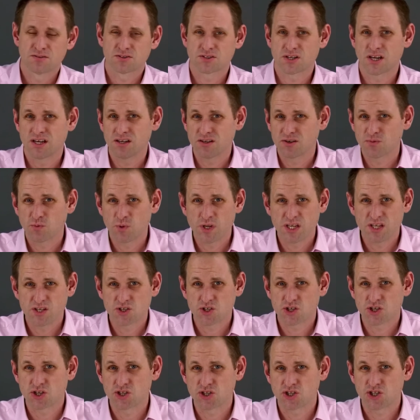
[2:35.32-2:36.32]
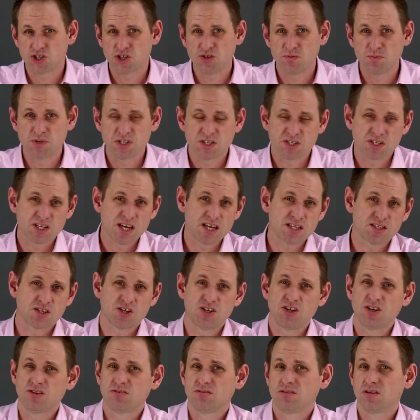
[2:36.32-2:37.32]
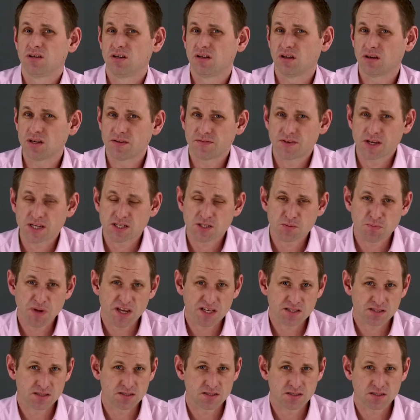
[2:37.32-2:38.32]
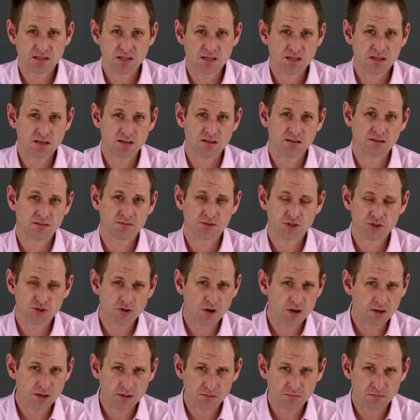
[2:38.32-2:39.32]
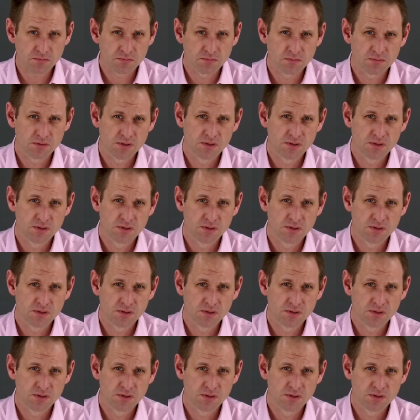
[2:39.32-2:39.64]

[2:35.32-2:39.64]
So how do we as consumers get to know the life expectancy of a drive?